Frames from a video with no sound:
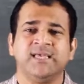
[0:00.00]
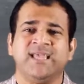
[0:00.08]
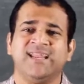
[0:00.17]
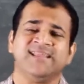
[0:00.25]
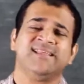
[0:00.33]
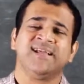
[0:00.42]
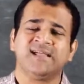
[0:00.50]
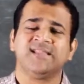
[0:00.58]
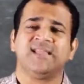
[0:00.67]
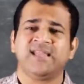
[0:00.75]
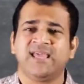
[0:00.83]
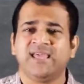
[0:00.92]
Anything
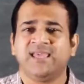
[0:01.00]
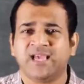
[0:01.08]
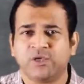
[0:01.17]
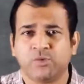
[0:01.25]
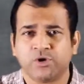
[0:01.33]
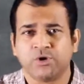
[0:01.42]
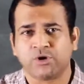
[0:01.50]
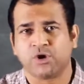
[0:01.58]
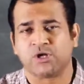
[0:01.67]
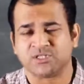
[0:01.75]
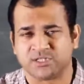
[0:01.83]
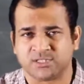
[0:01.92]
other than A, E, I, O, U or
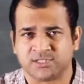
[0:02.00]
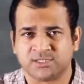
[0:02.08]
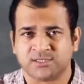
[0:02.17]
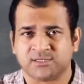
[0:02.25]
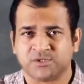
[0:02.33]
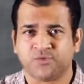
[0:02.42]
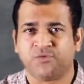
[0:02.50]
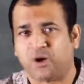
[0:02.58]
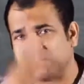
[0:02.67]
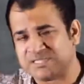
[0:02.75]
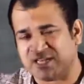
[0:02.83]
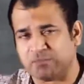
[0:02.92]
consonants to
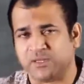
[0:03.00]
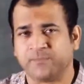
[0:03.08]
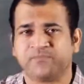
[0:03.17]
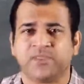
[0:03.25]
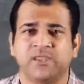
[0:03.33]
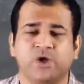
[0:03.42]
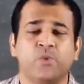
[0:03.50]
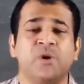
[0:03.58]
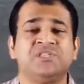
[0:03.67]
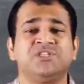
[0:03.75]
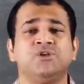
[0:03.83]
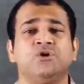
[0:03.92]
form a syllable. The
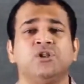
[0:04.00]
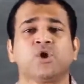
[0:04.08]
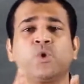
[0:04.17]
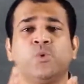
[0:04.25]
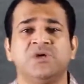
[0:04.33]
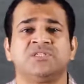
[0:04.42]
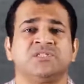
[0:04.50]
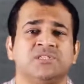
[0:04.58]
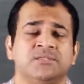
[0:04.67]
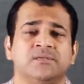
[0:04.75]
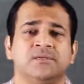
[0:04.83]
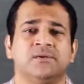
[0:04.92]
question on the quiz
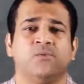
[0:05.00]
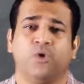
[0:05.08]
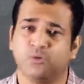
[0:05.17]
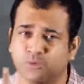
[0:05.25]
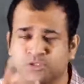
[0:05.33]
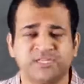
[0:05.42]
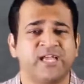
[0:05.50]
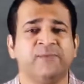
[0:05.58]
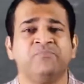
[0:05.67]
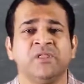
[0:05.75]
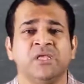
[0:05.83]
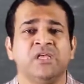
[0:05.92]
one more
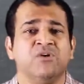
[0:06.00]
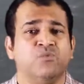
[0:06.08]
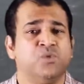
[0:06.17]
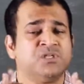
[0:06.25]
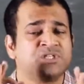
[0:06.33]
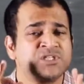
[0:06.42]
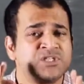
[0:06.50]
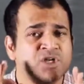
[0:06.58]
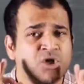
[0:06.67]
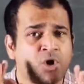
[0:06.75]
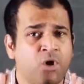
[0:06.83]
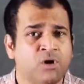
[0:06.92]
time, which is the
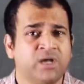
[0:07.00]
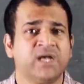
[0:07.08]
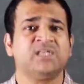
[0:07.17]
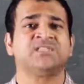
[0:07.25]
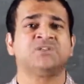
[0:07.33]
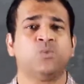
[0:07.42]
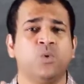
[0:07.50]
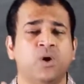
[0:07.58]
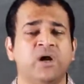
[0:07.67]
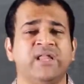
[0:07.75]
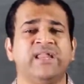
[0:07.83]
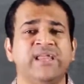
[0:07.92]
longest
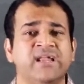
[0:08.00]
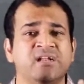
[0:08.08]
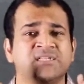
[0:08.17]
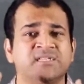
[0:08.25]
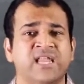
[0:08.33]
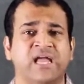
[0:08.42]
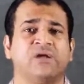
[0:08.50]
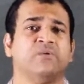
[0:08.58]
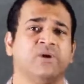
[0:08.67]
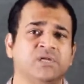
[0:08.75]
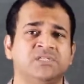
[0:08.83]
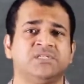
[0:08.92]
word in English
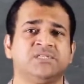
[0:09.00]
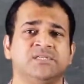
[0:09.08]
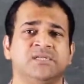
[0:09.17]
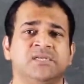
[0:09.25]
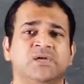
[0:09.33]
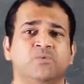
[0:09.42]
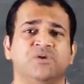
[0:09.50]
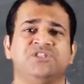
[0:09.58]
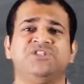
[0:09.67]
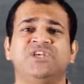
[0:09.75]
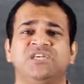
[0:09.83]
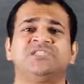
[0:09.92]
language with
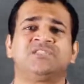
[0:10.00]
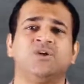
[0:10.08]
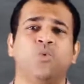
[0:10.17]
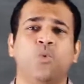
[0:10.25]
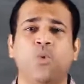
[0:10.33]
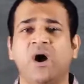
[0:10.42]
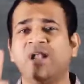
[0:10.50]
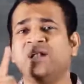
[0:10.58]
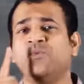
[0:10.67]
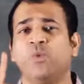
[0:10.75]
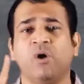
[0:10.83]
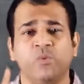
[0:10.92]
just
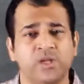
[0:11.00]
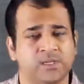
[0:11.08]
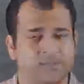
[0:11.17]
one vowel?